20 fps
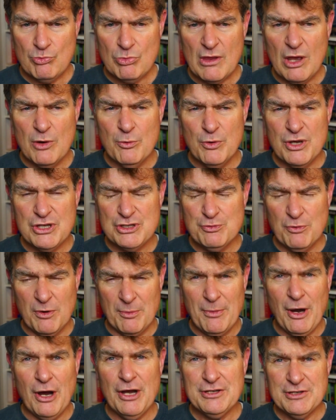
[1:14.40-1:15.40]
which
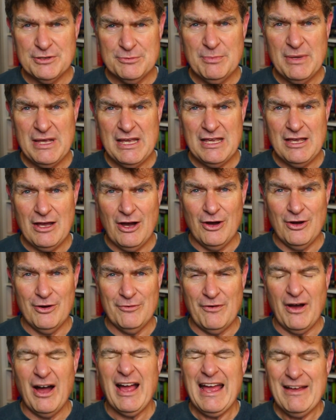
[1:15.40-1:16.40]
reminded me
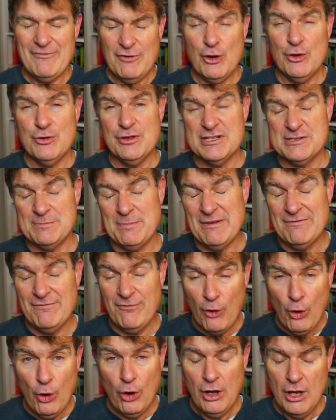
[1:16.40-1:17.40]
of, I have heard this
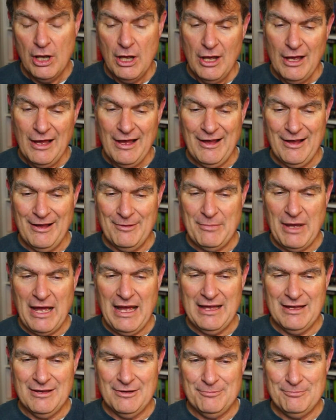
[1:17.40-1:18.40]
before,
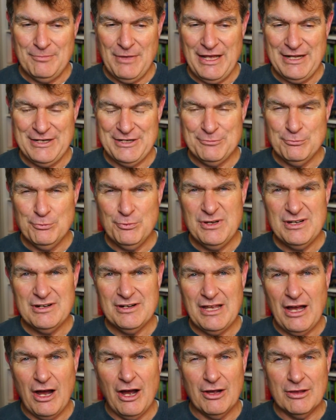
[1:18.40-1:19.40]
and it
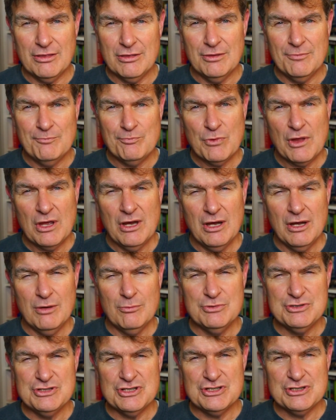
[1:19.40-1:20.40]
really, it
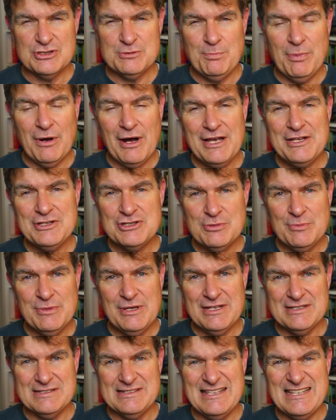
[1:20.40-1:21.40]
was explained to
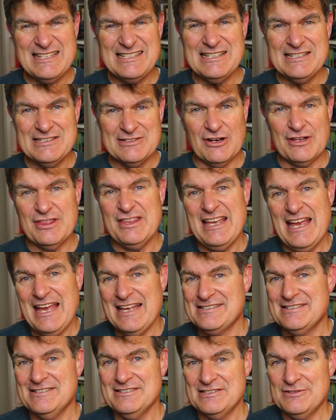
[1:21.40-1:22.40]
me as this is like the
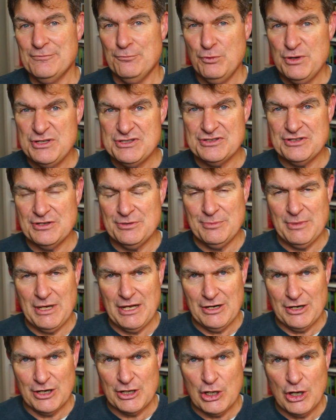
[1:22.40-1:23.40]
essence of wisdom,
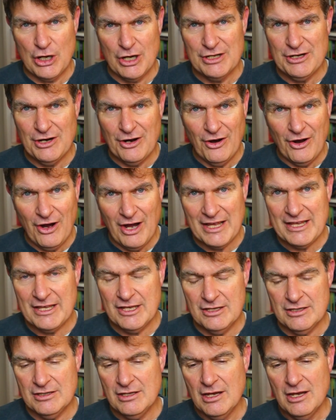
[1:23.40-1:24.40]
and I kind of like
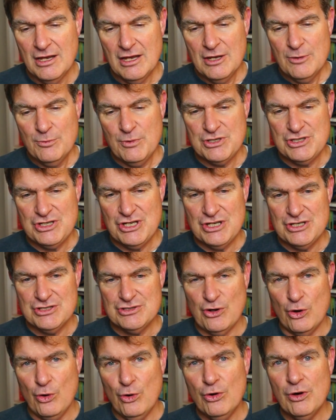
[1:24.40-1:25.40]
it, which
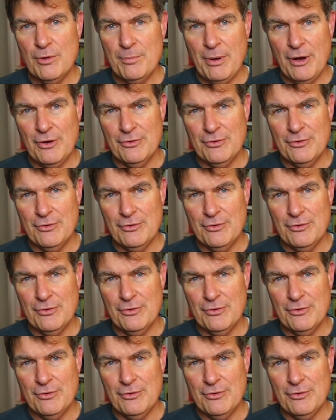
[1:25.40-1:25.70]
is all